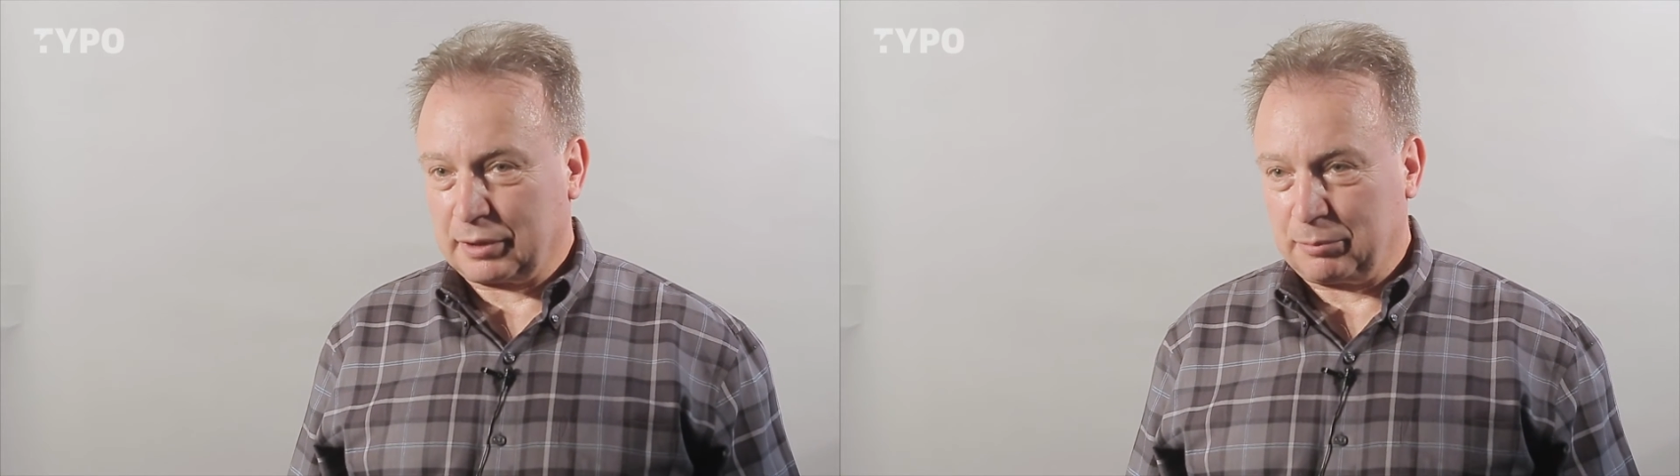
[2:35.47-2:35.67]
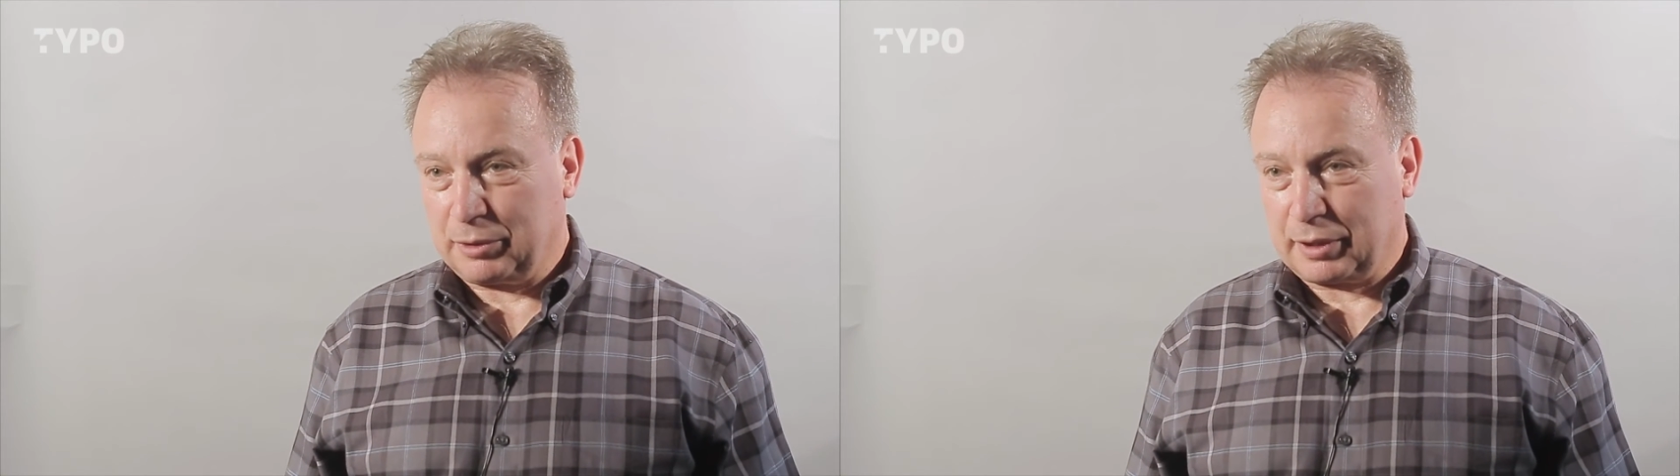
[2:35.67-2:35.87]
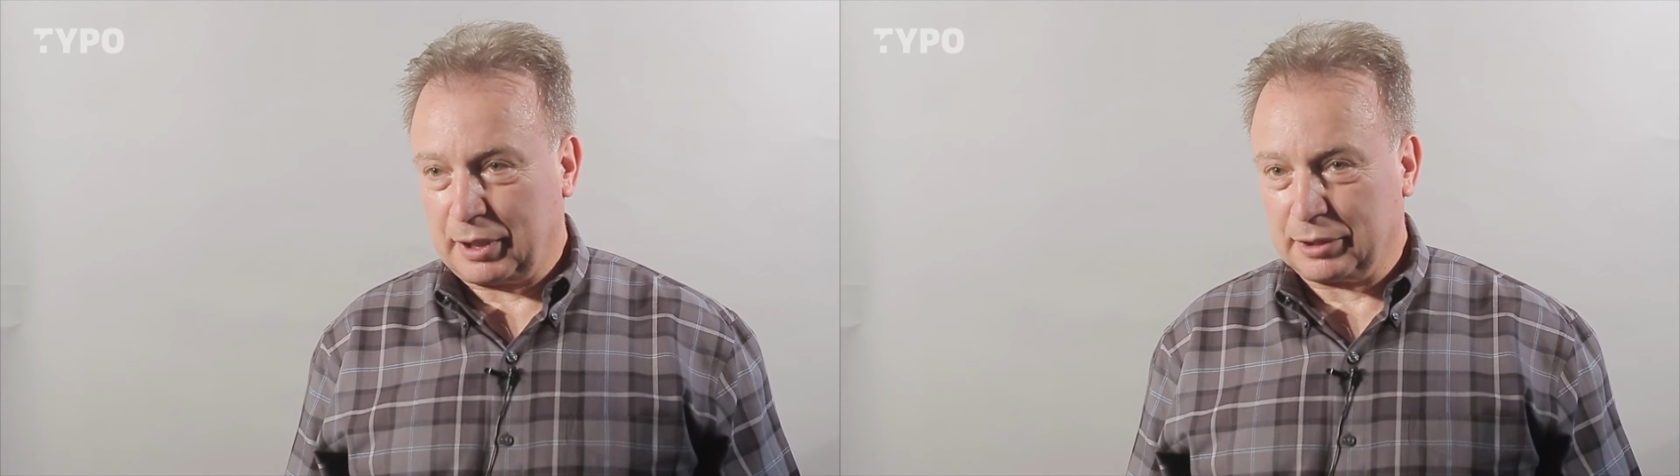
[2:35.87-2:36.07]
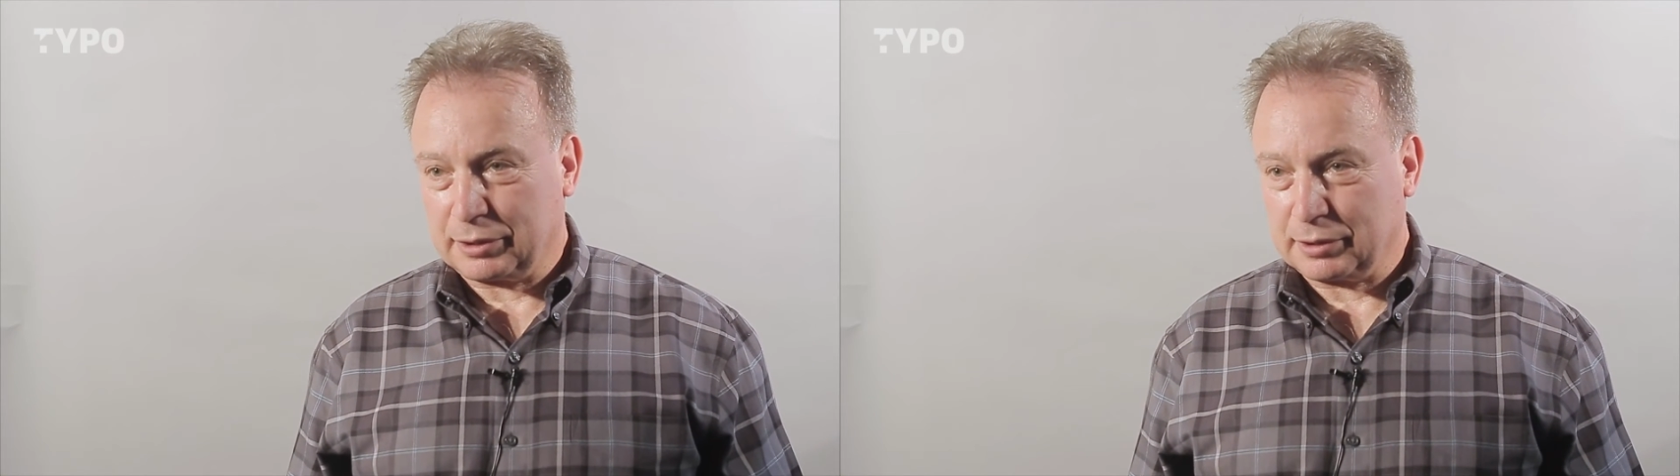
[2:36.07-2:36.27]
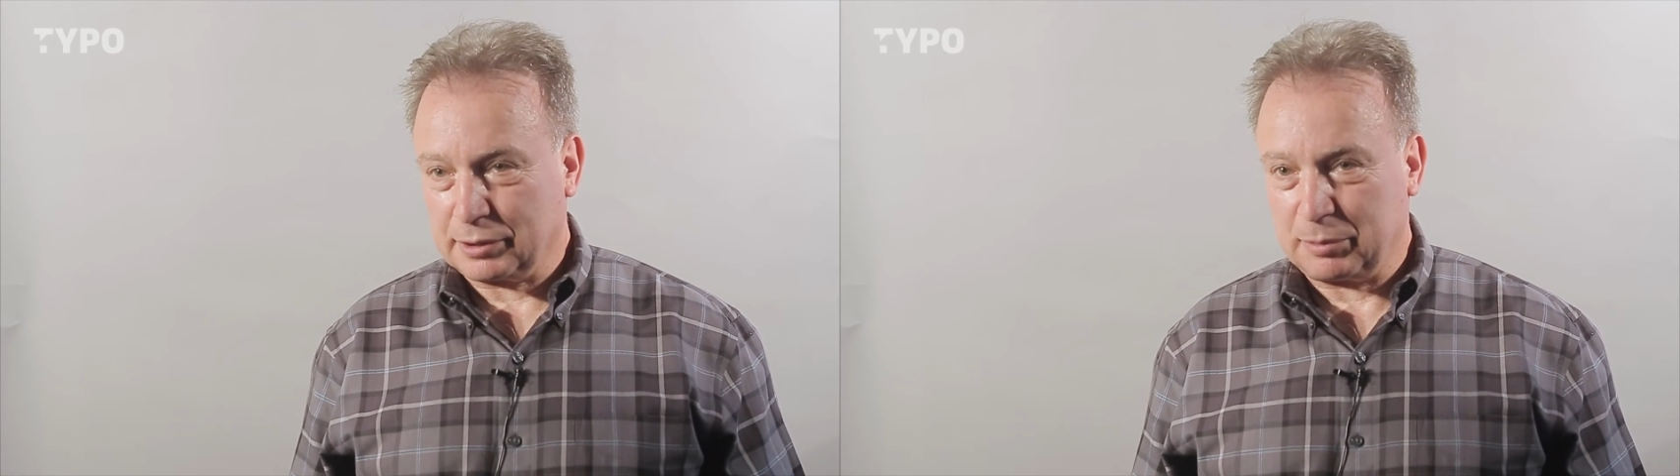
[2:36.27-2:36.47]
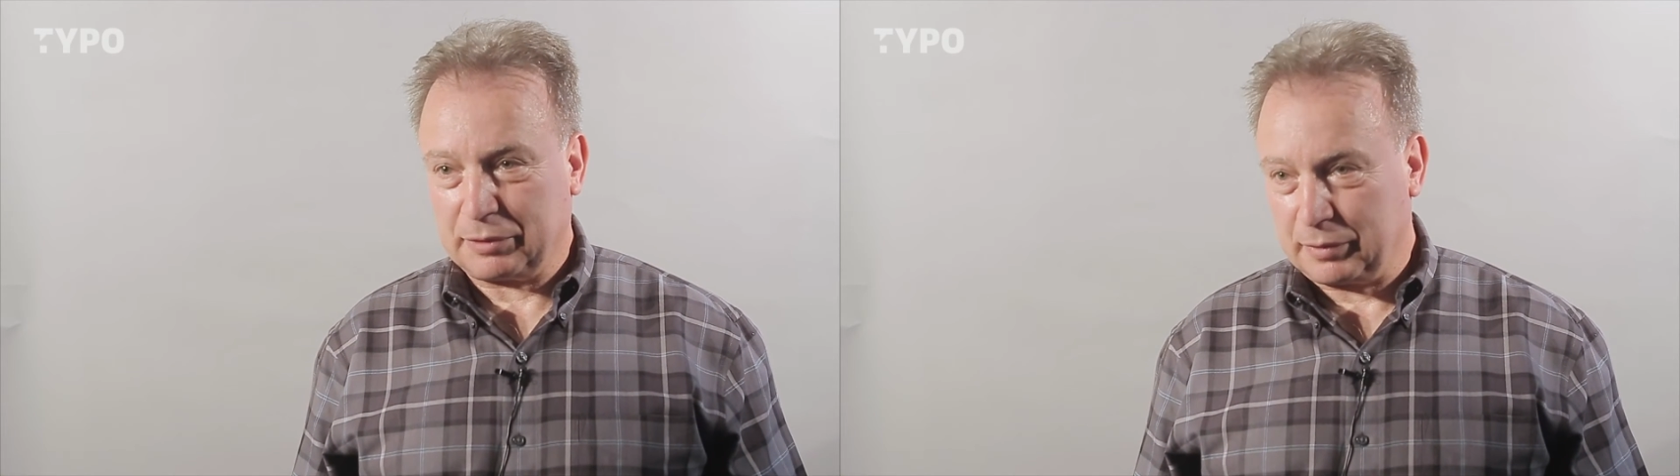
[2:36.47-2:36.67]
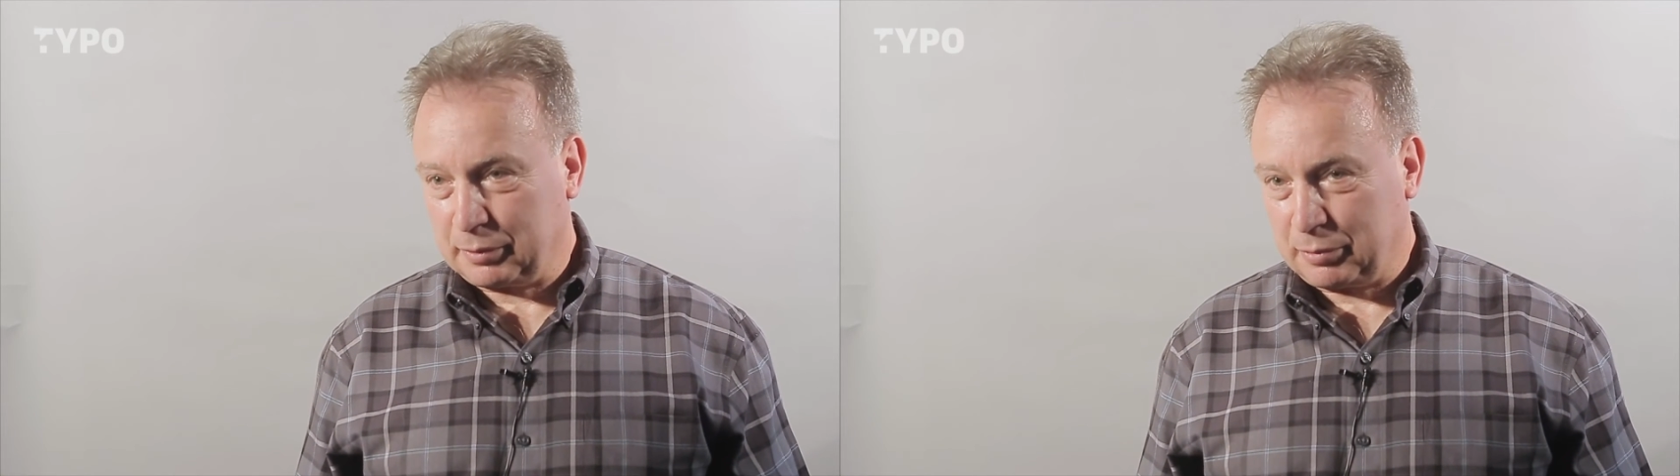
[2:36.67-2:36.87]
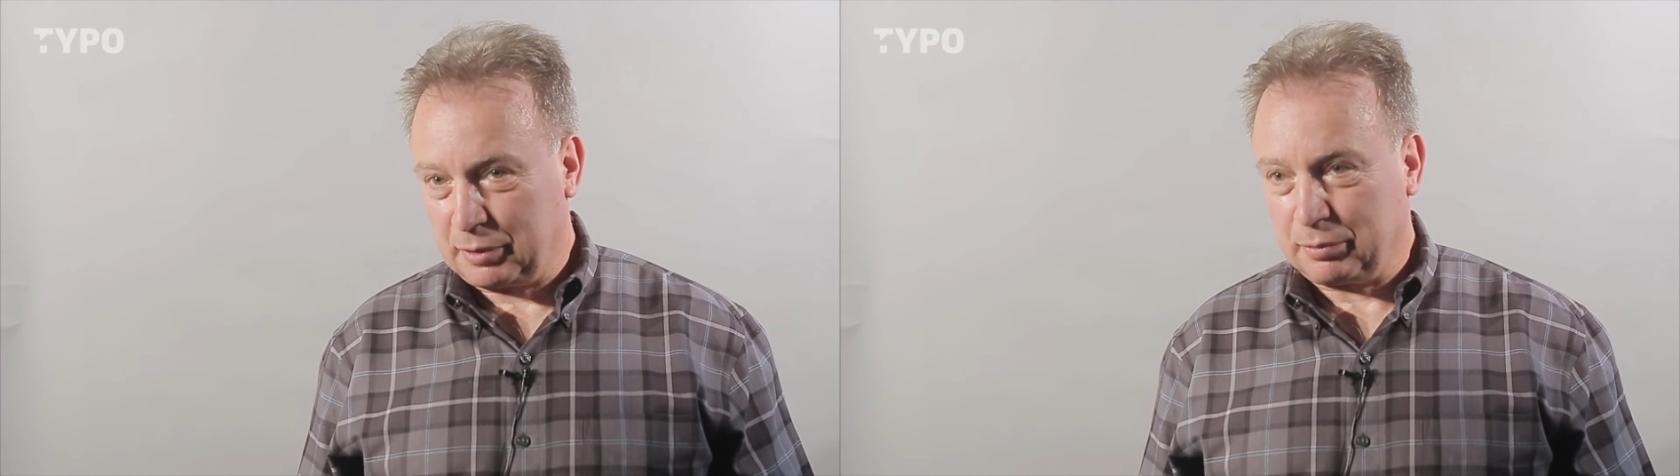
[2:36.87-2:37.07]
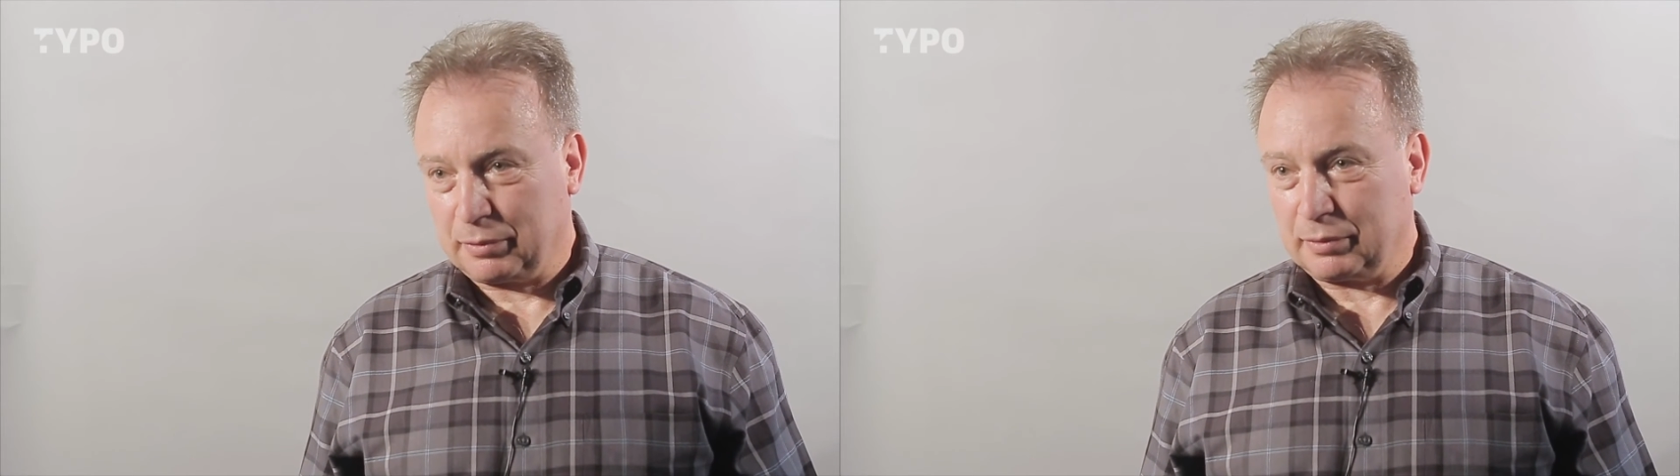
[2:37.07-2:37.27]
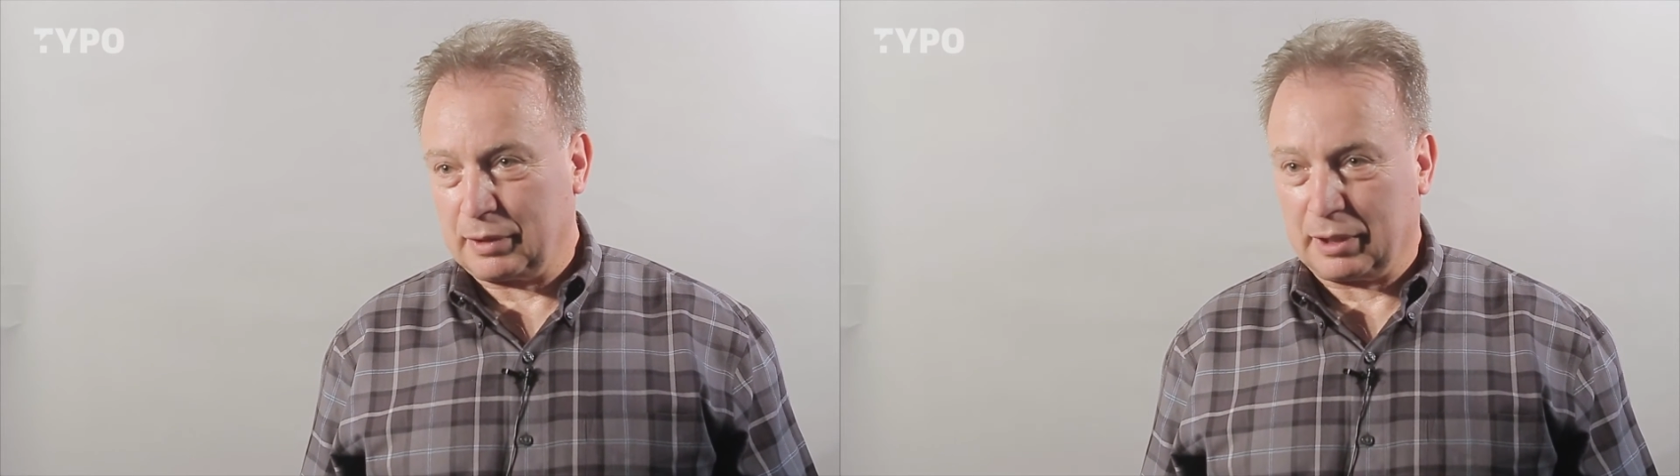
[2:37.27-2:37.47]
communications between people